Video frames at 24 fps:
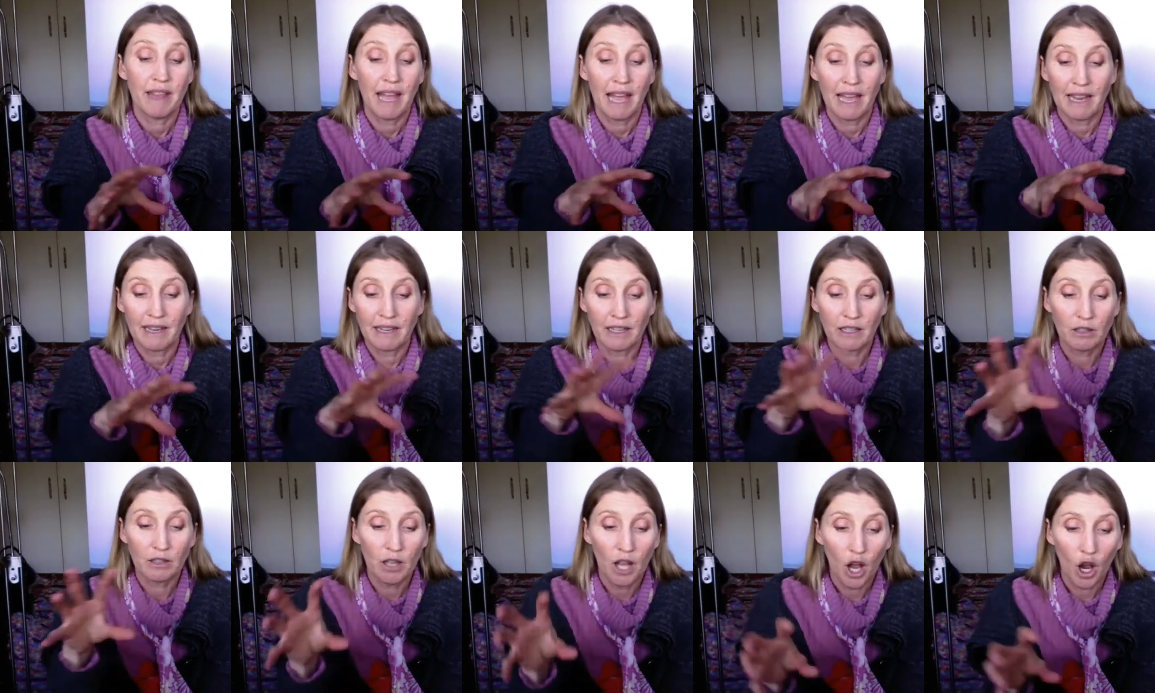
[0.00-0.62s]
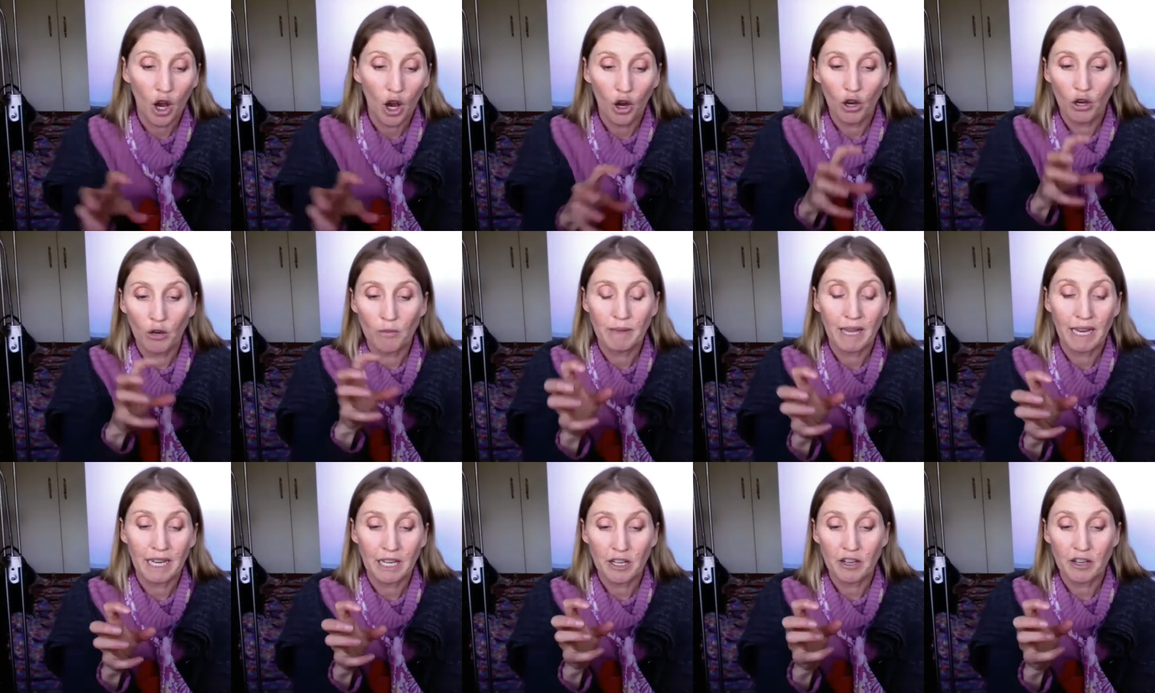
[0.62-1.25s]
little home
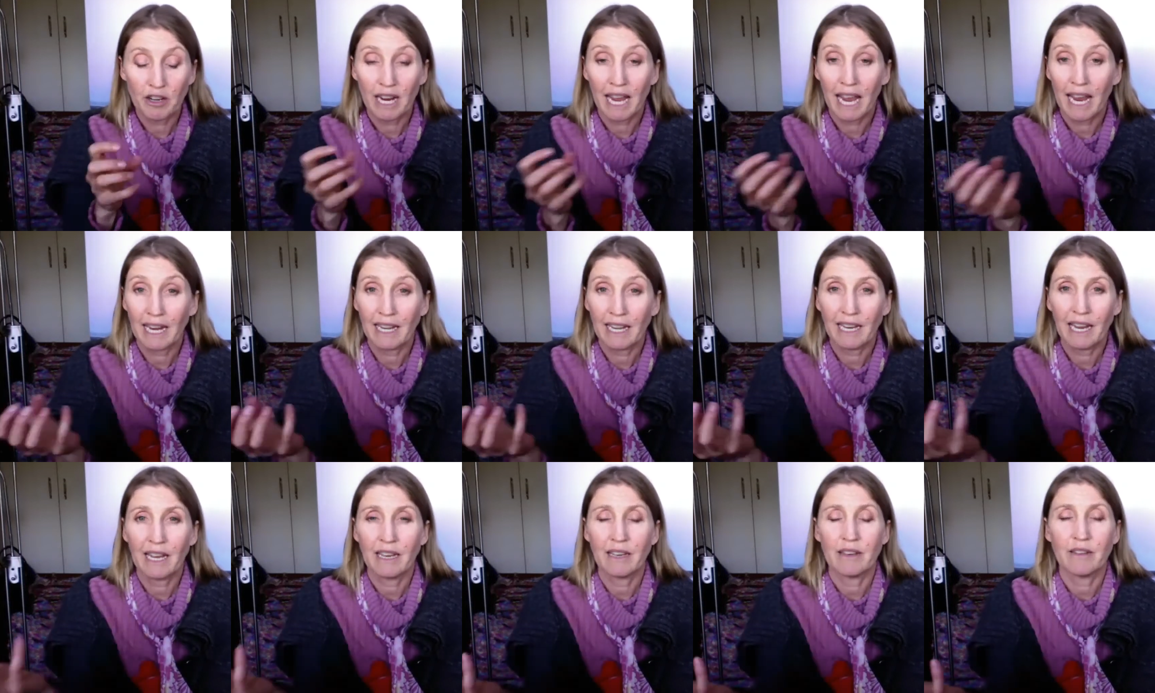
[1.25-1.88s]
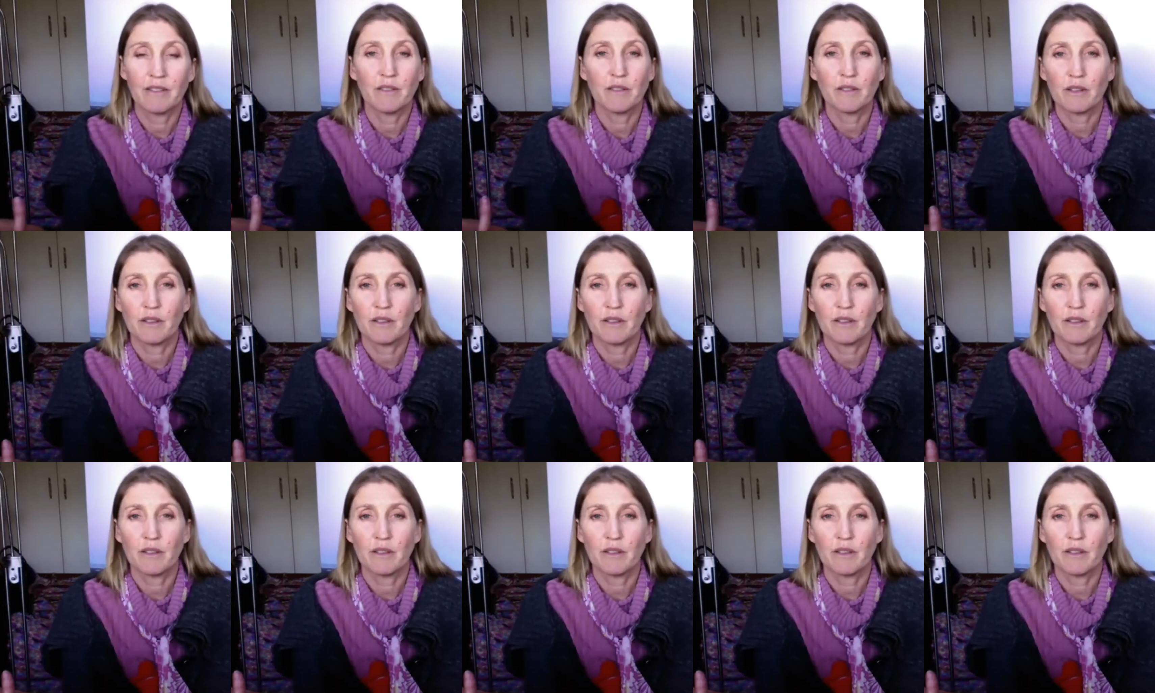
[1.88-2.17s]
they create. And